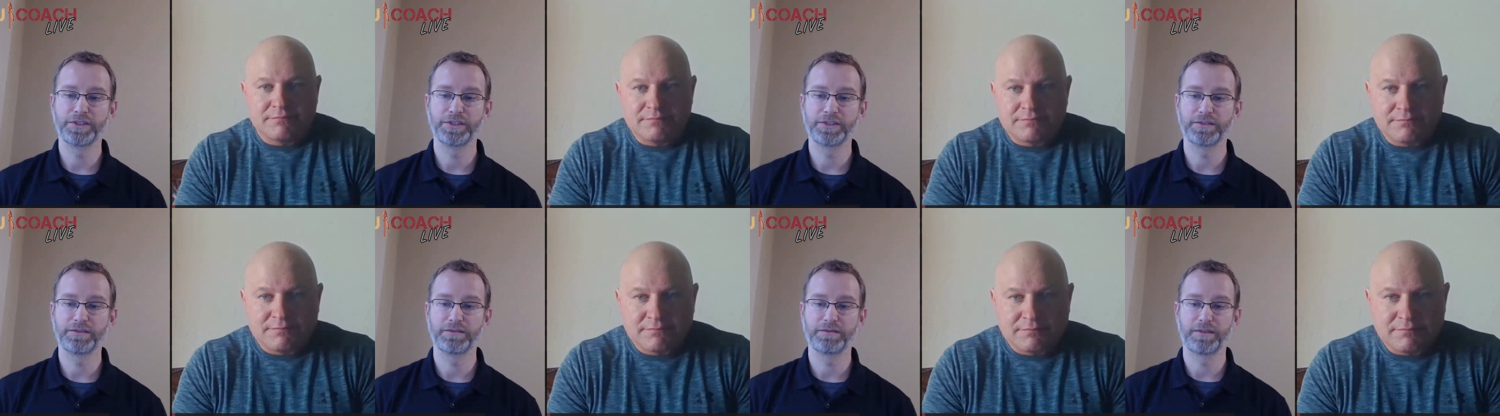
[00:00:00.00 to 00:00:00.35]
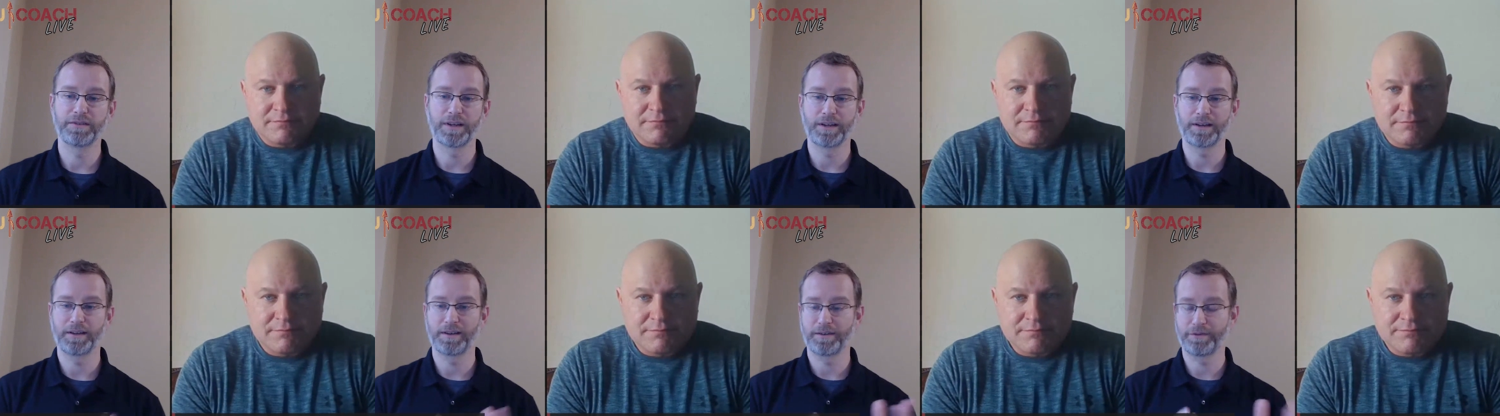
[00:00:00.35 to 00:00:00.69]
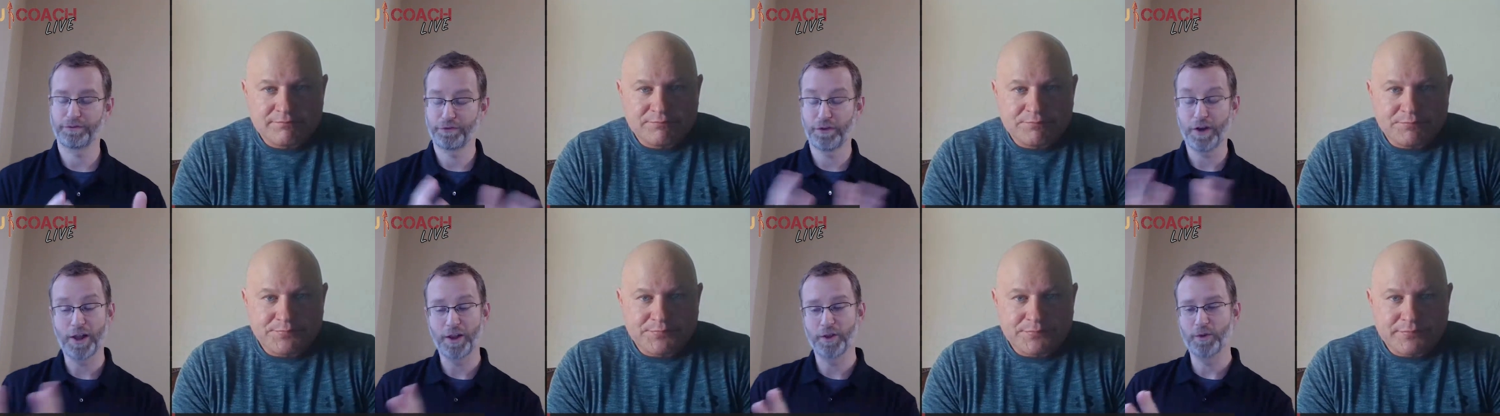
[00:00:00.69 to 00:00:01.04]
Speaker 1: you,
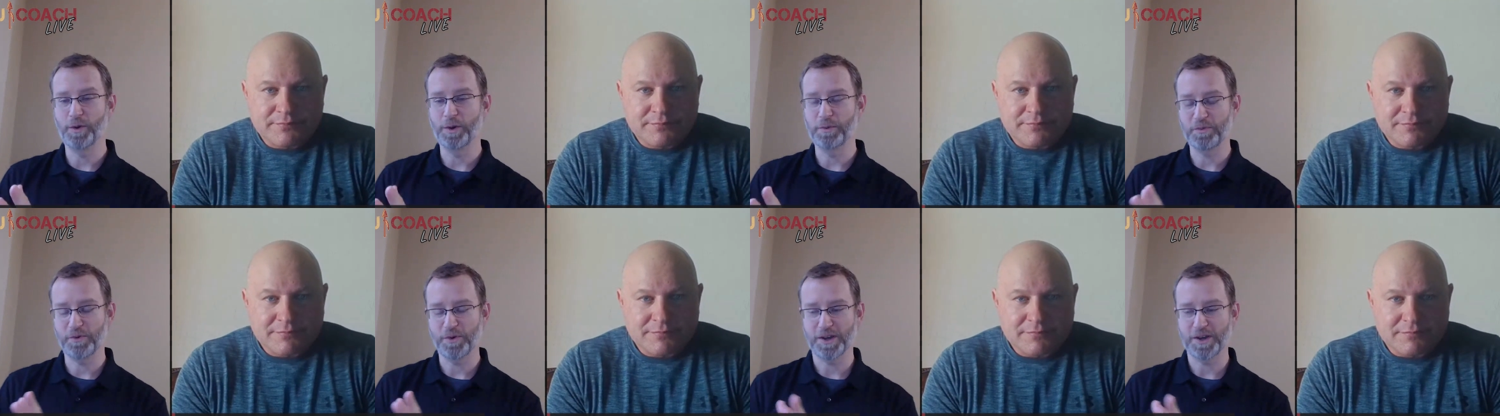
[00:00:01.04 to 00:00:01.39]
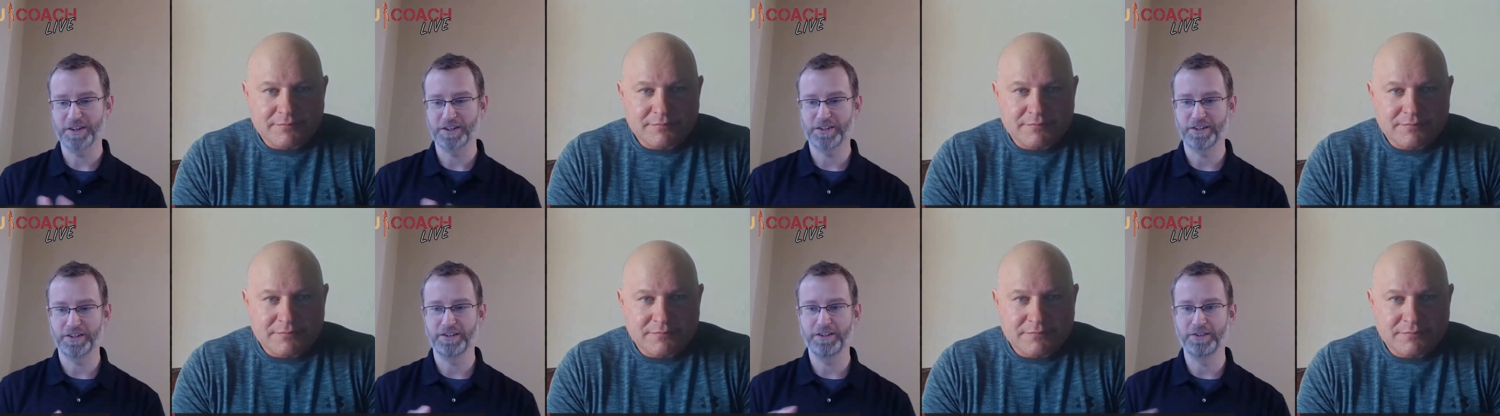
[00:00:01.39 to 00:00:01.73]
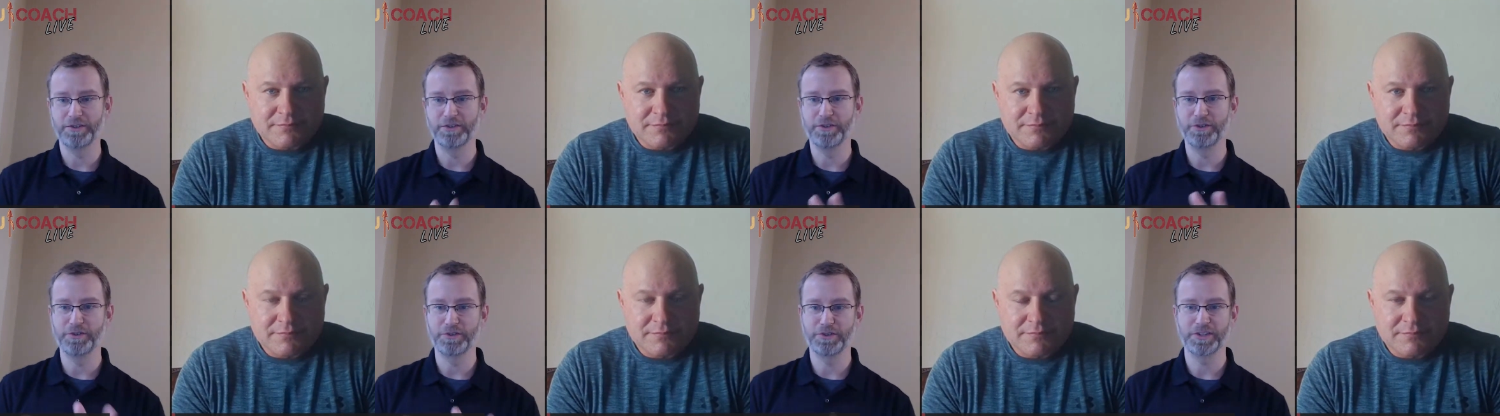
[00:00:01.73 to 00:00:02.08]
a follow-up
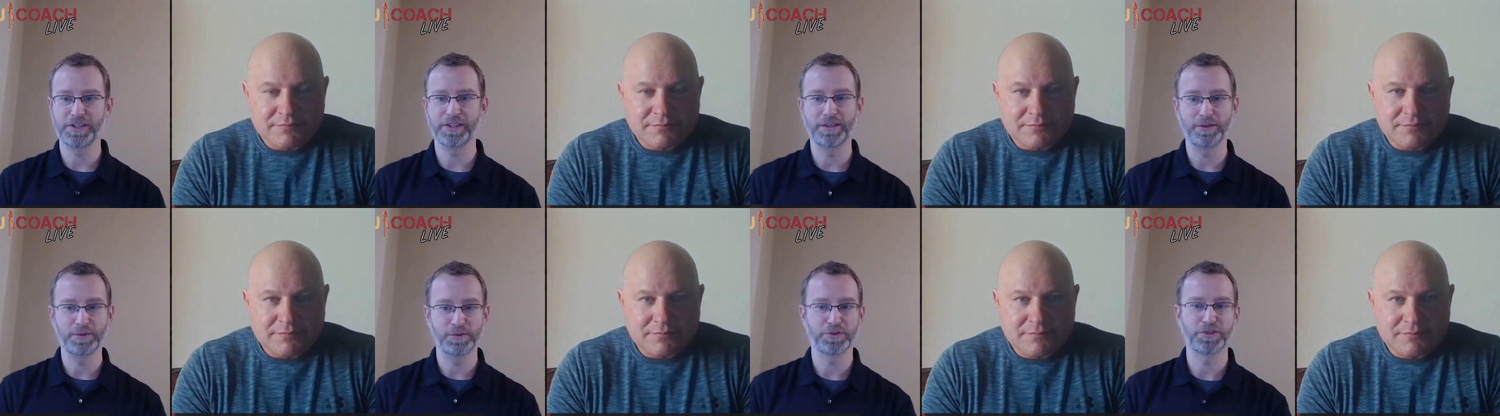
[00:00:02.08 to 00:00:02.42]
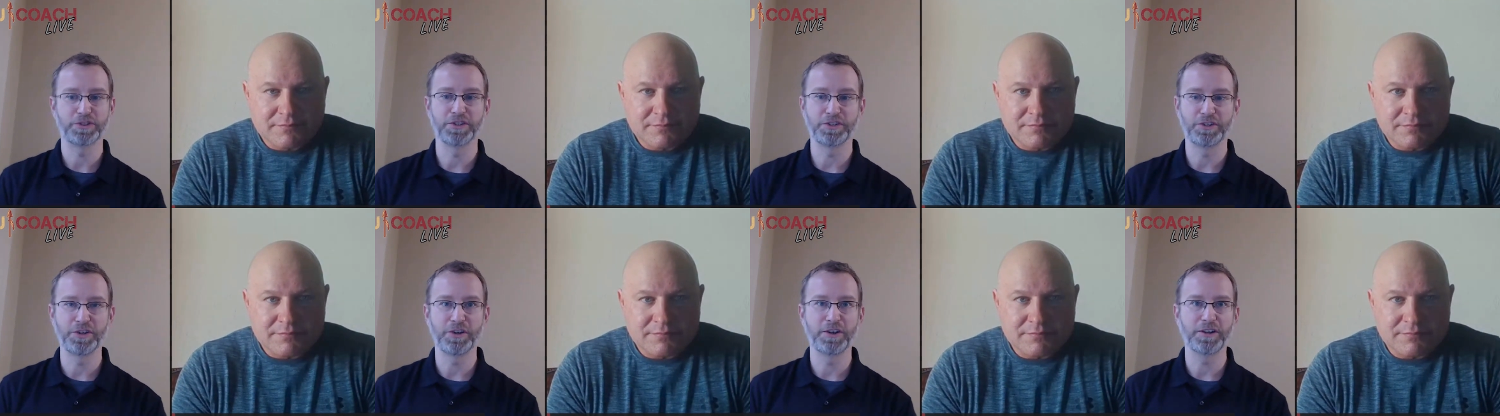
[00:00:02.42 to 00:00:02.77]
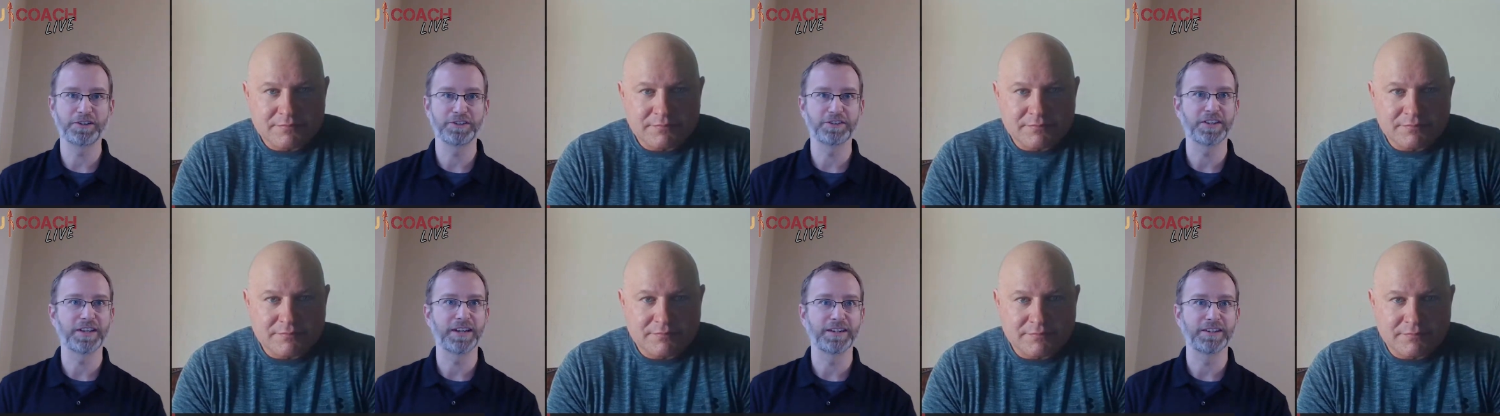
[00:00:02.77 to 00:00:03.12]
question. You, you said there was a
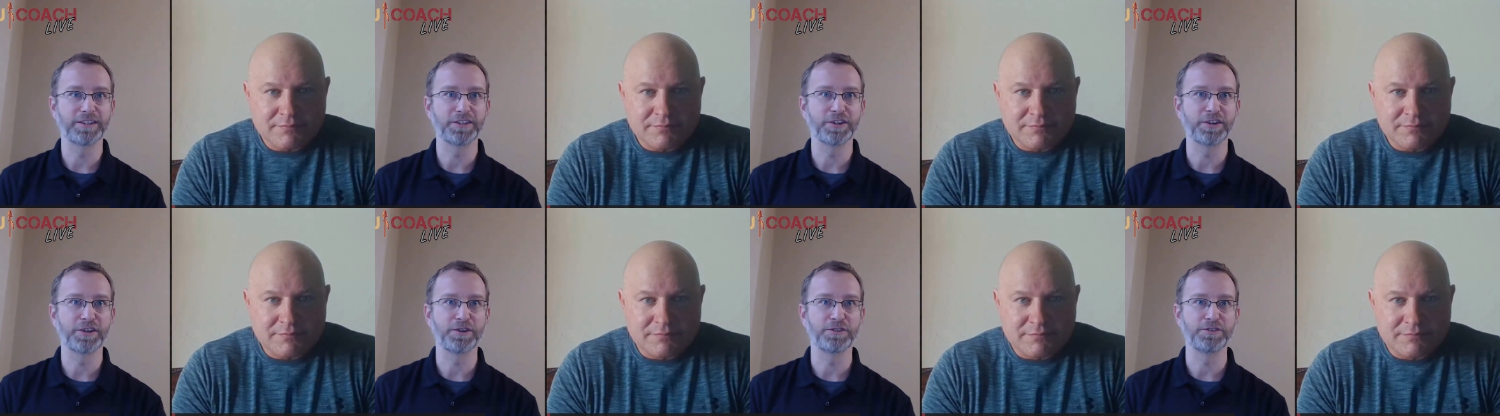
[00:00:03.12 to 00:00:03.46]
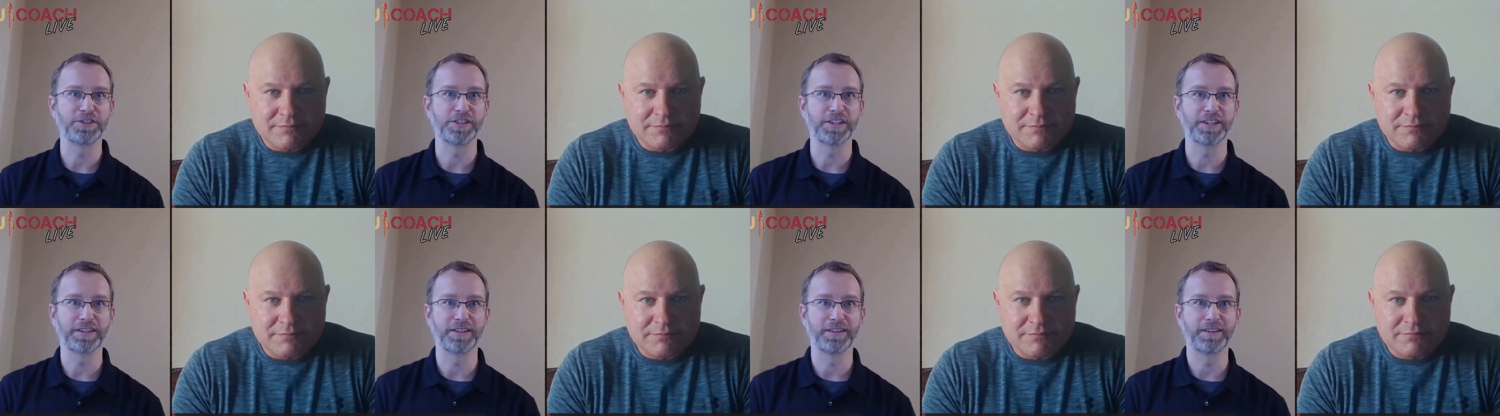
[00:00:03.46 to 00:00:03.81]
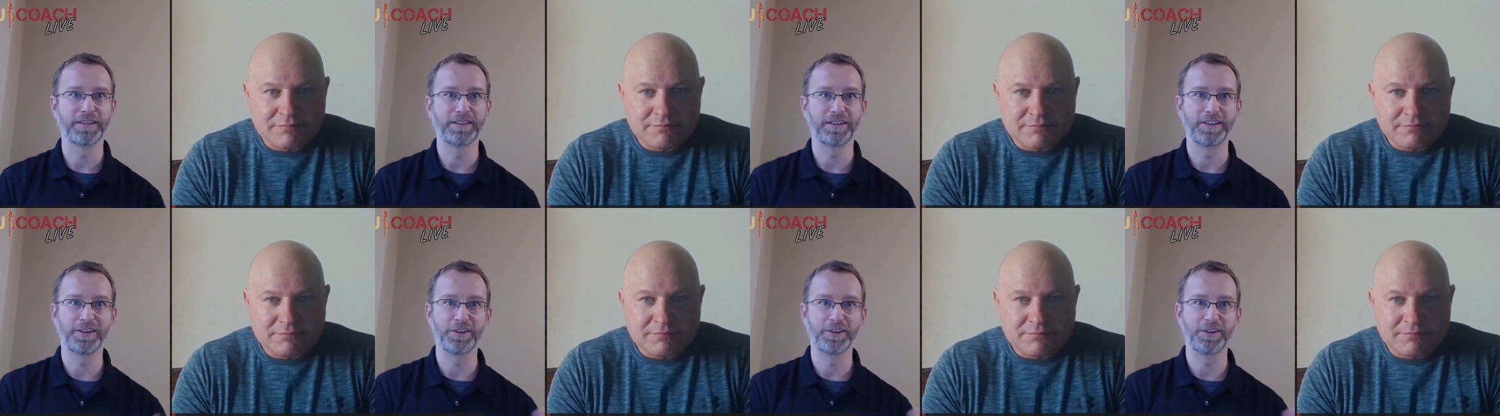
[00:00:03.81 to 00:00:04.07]
dark side to coaching.